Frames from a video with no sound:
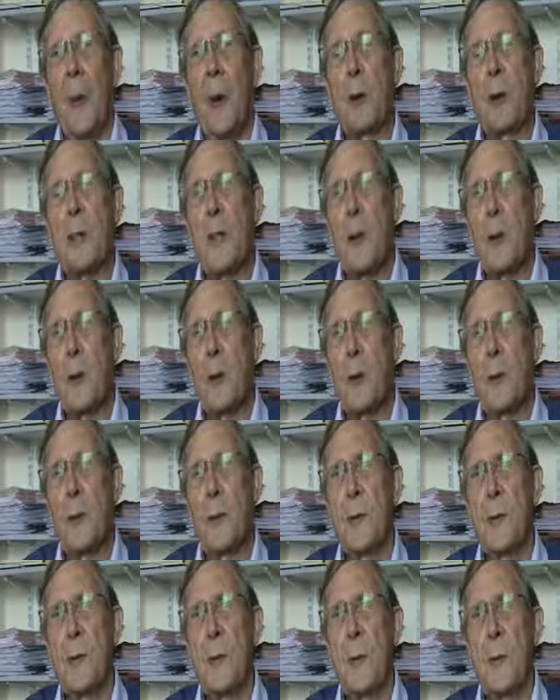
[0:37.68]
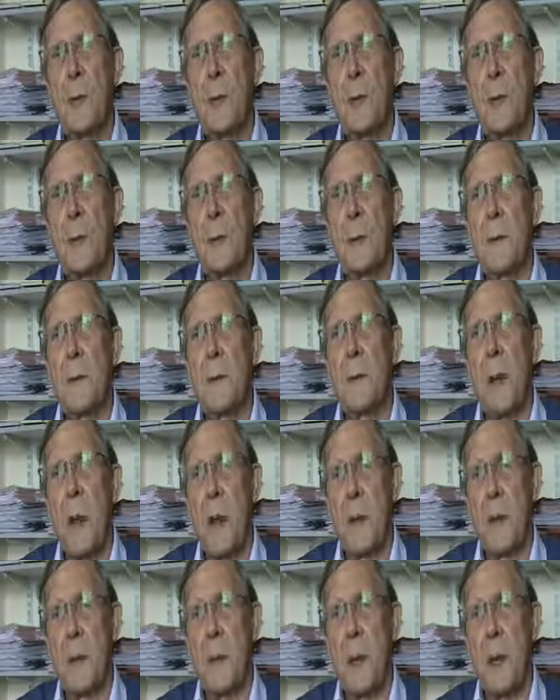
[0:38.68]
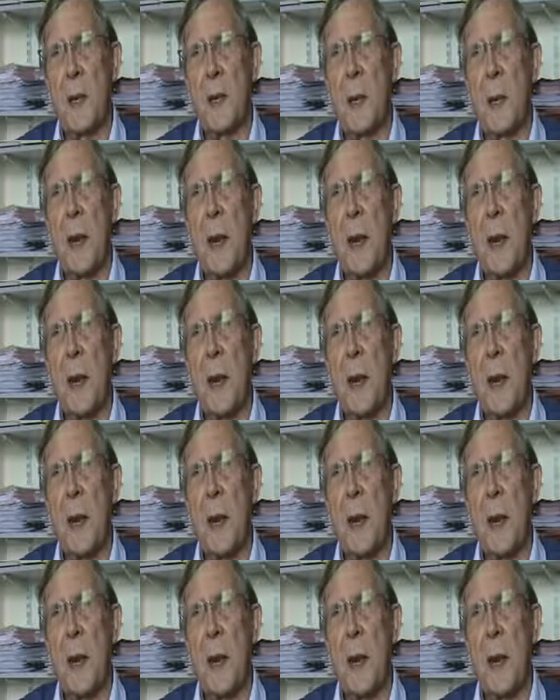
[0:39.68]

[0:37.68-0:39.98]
Well, central to task-based